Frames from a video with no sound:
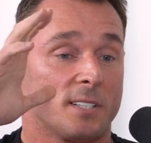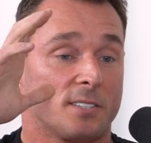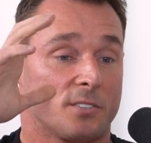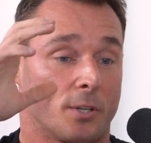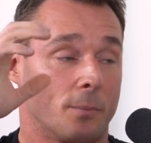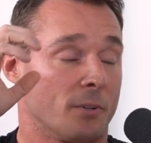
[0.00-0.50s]
this
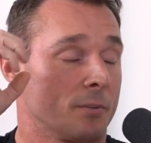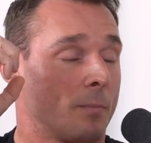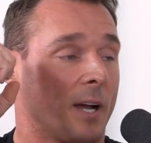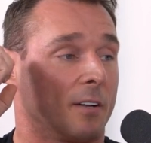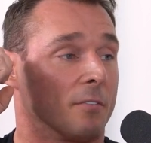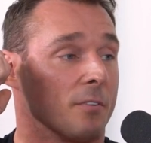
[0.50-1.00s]
cerebral
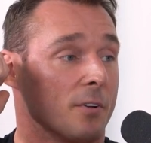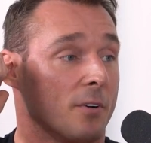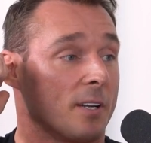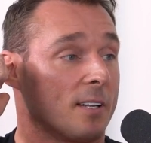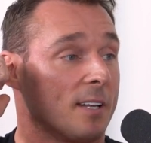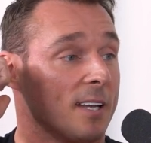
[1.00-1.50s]
spinal
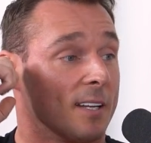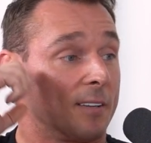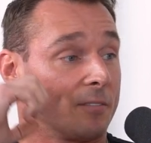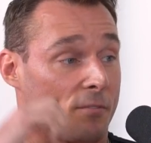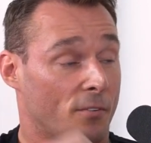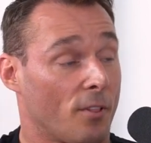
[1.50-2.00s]
fluid and
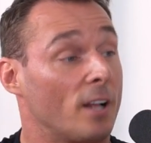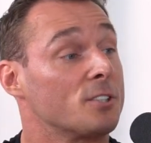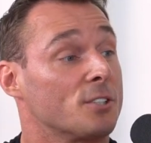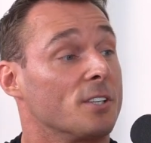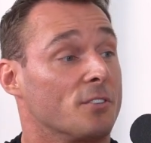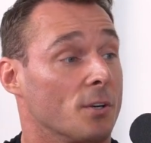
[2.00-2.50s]
it
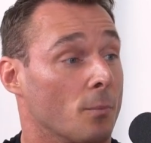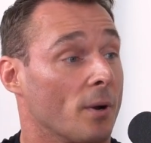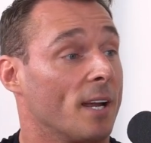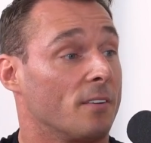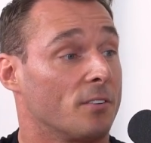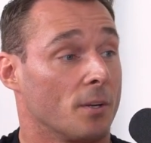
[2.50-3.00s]
flushes your brain.